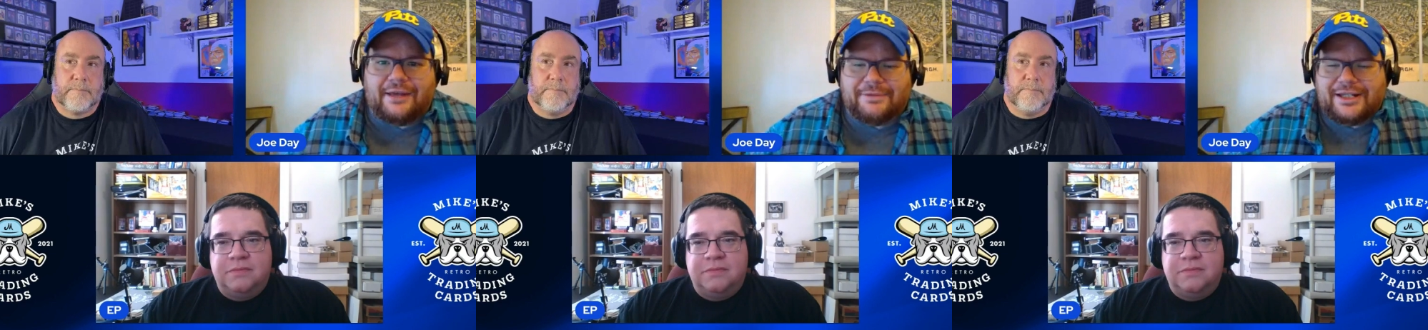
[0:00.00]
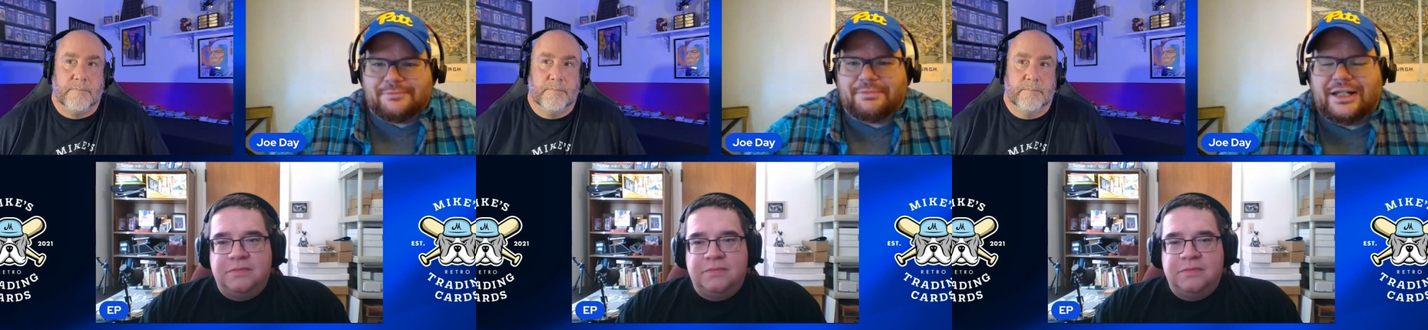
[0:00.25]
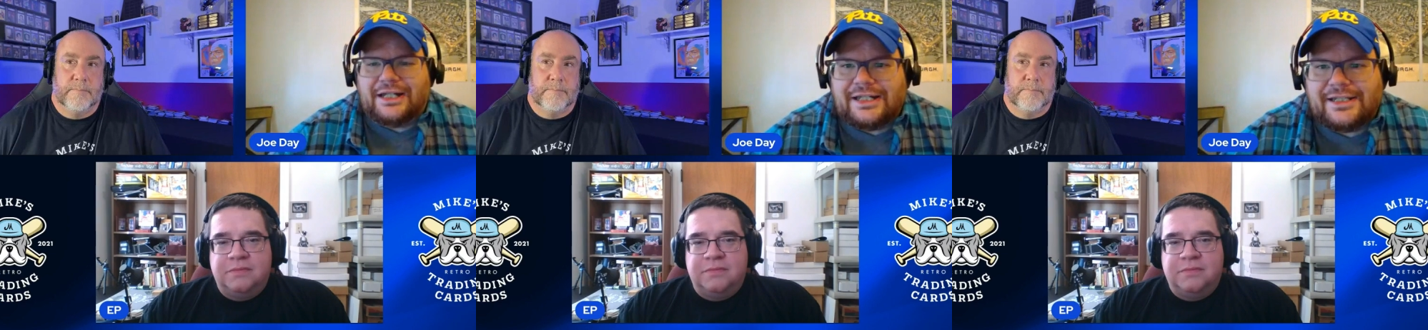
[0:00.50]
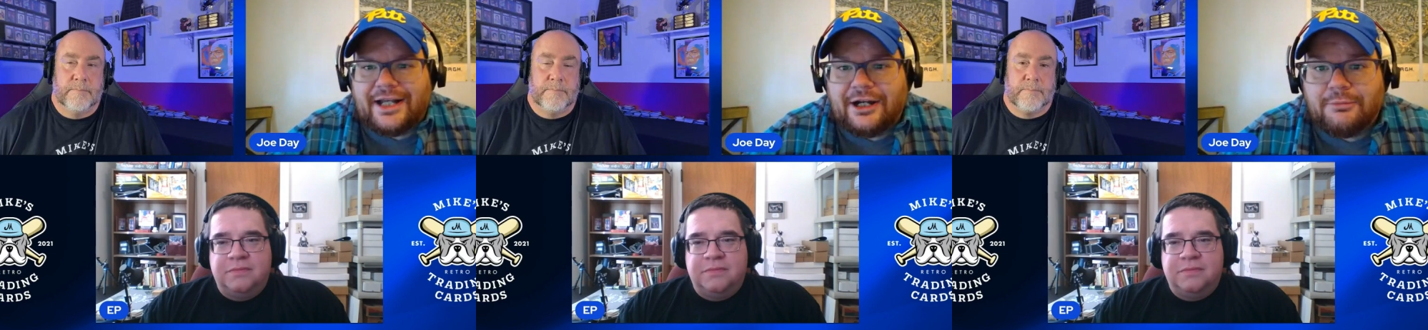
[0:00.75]
Speaker 1: because Panini's
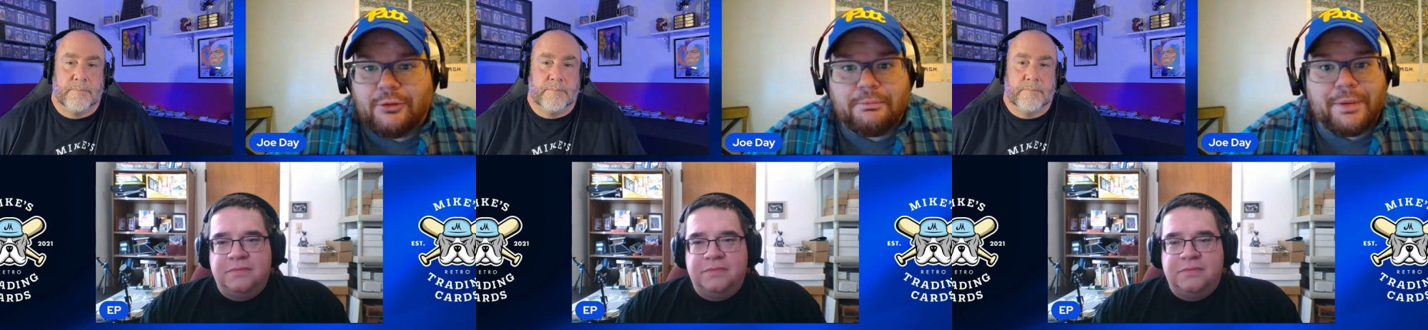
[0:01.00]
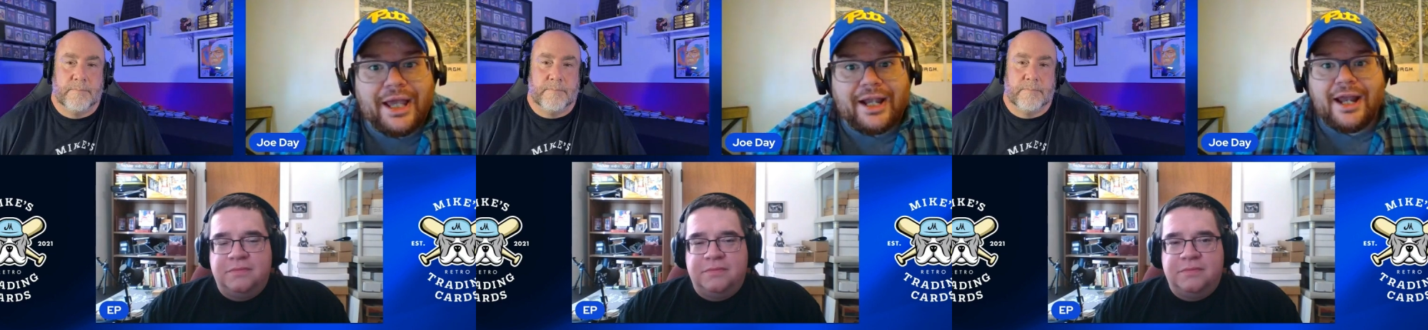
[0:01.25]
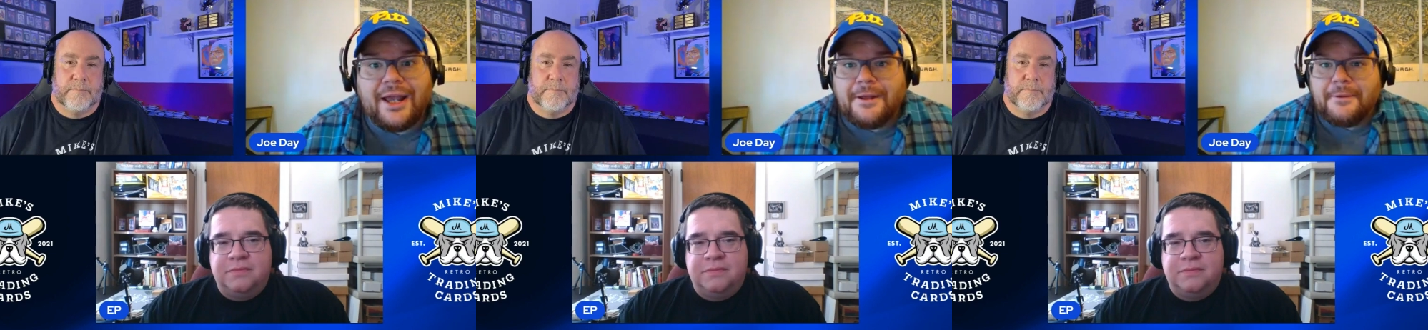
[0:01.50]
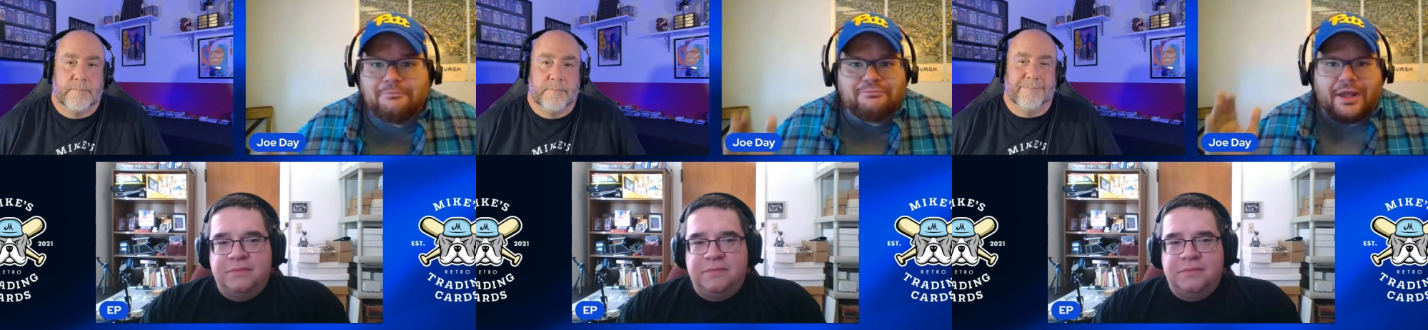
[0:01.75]
terrible. But
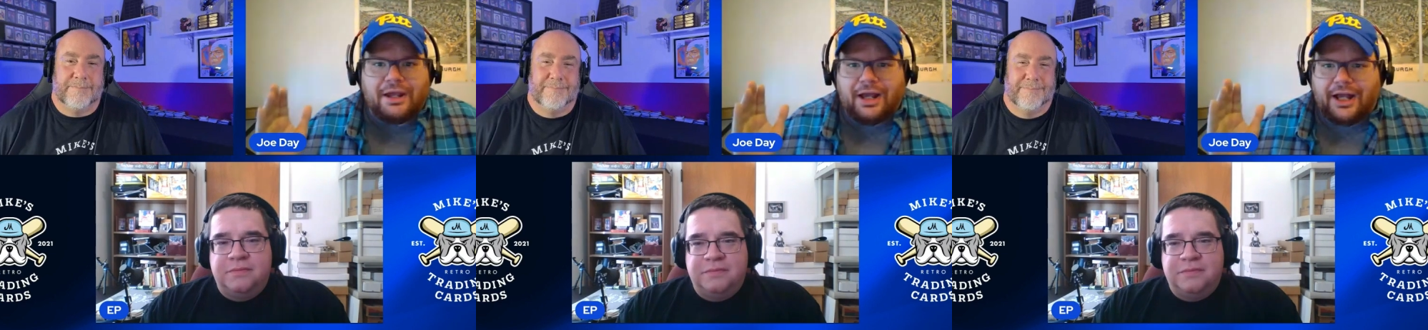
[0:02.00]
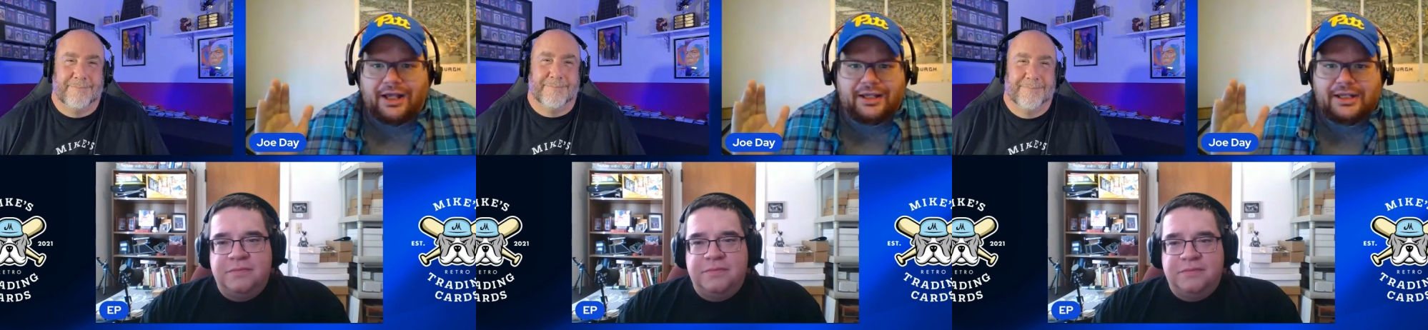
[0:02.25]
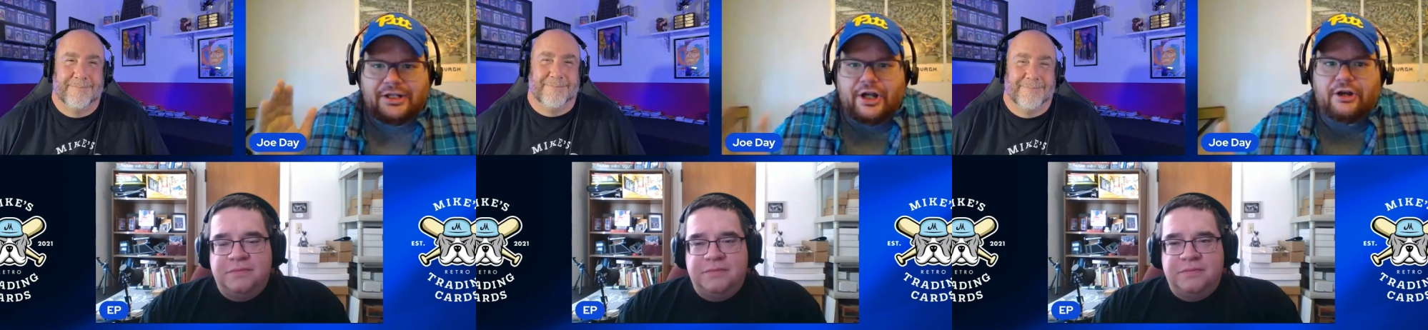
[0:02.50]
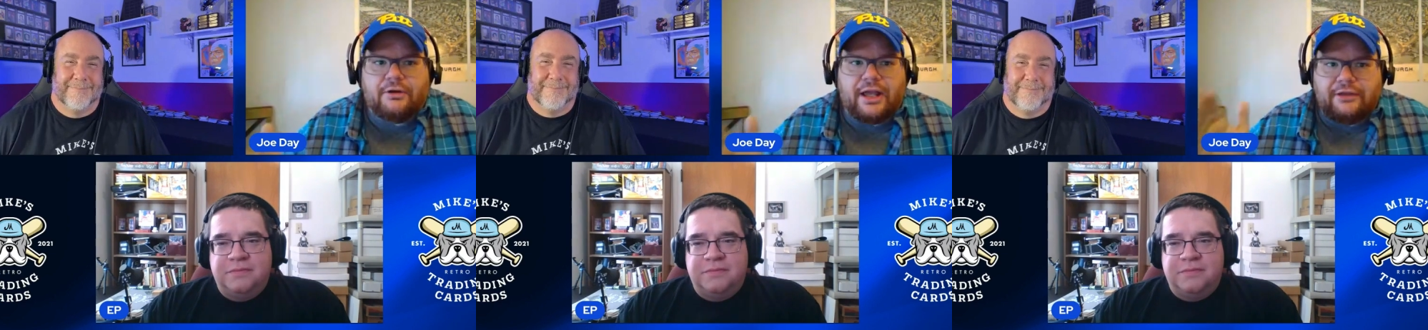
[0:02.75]
Uh, you
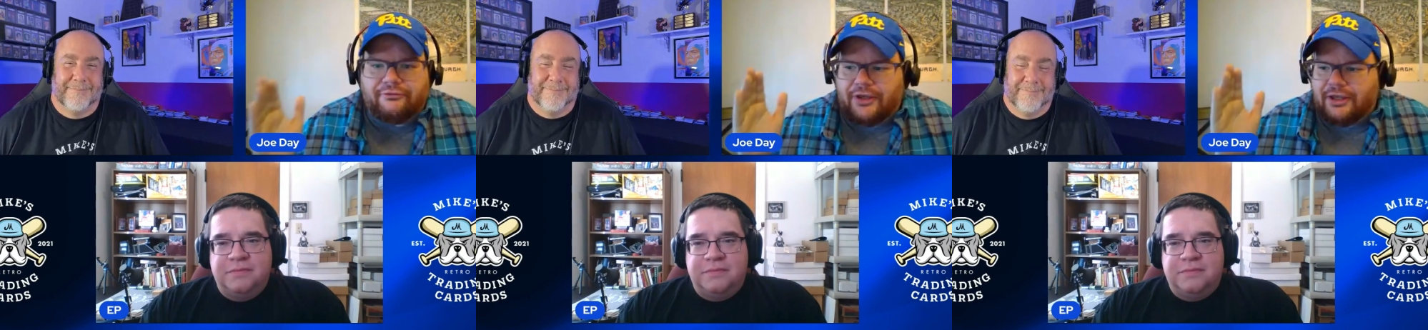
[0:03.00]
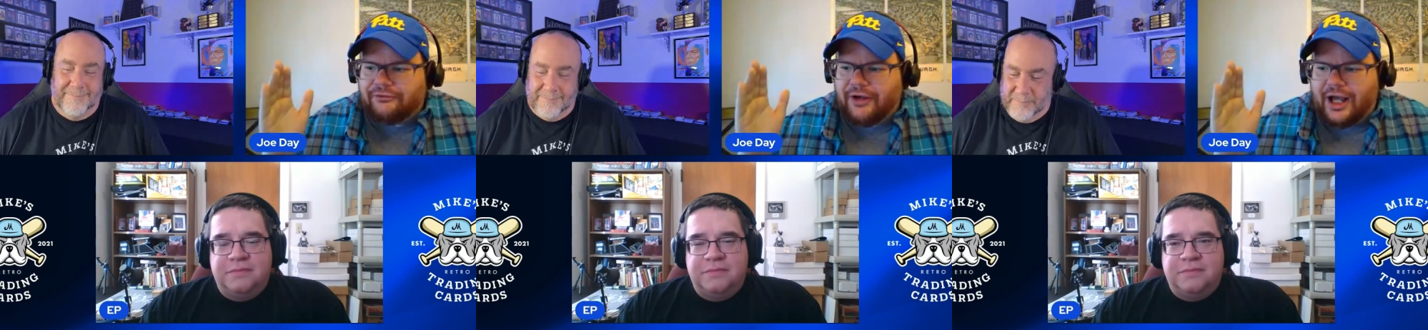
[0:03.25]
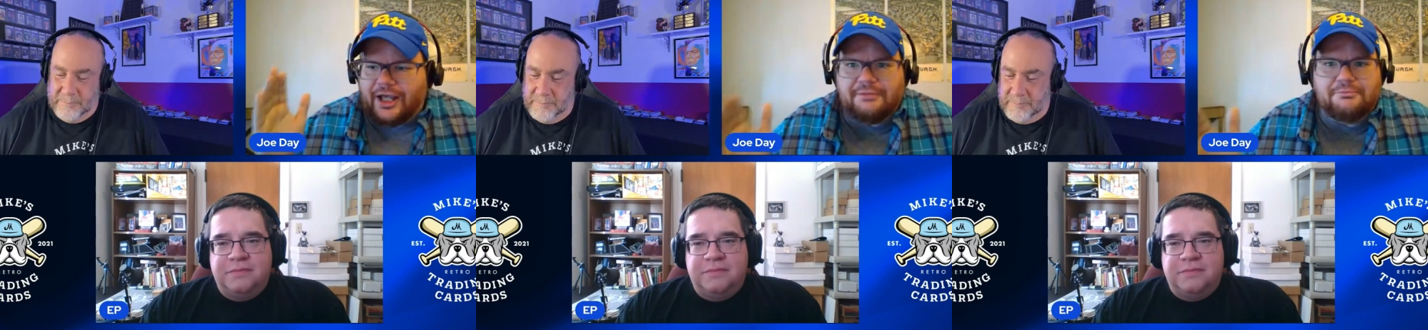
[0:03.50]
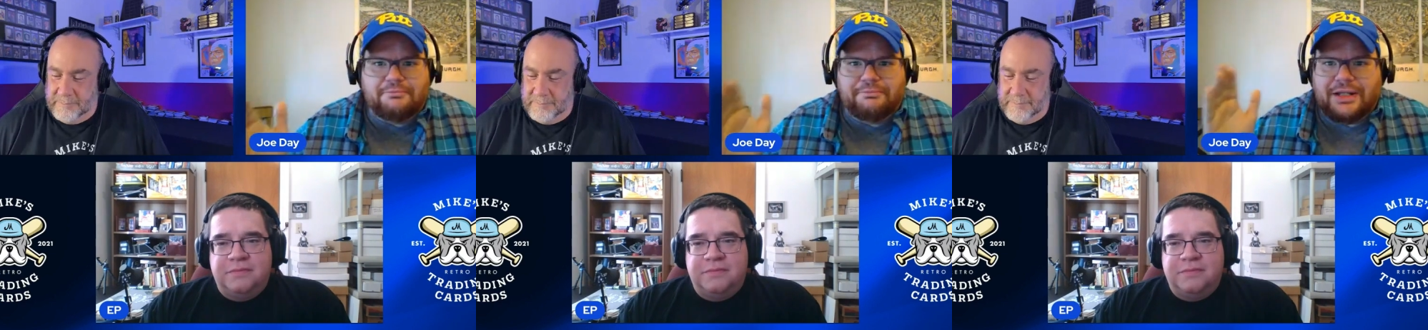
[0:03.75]
know, if if I'm
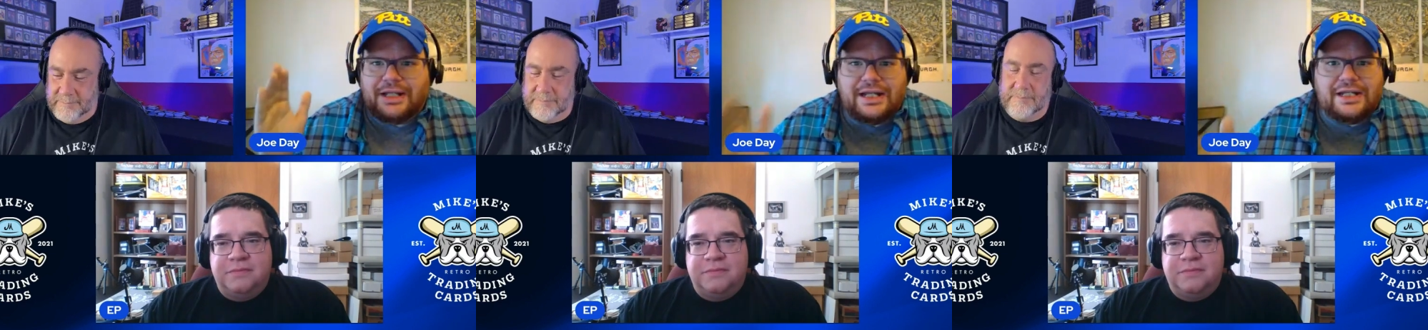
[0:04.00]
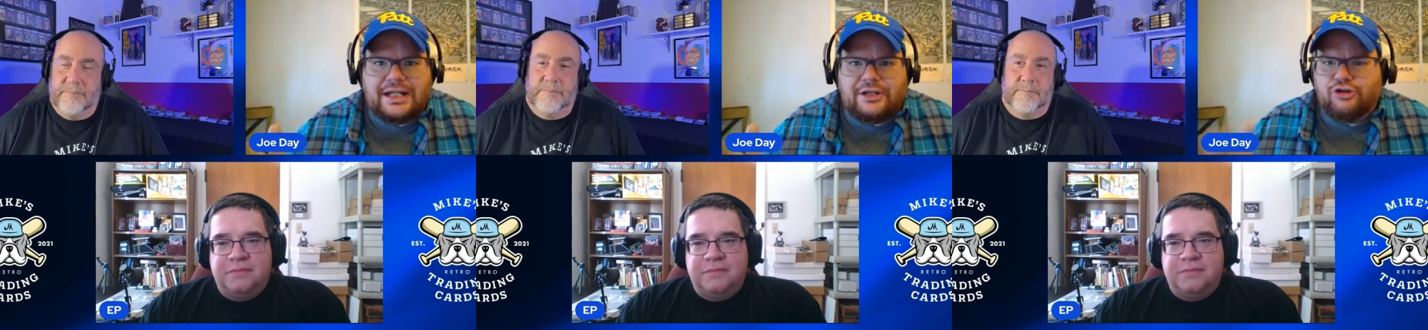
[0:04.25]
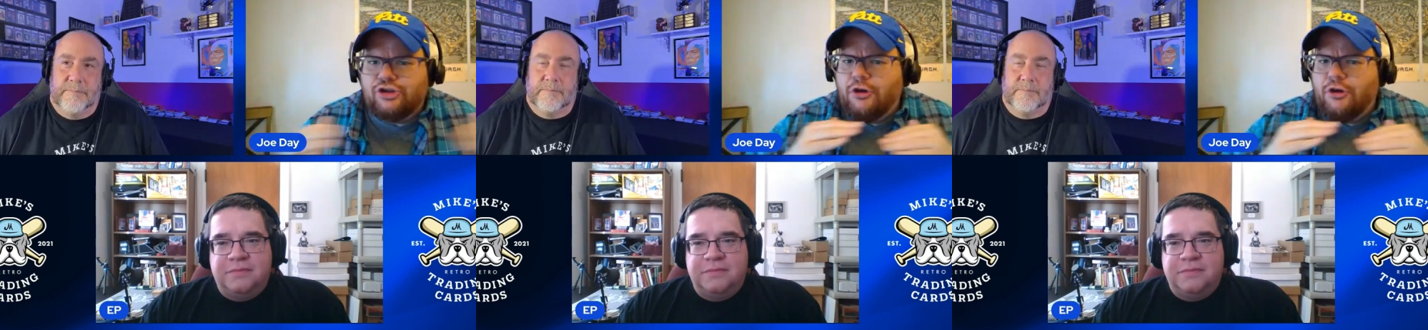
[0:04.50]
Panini, no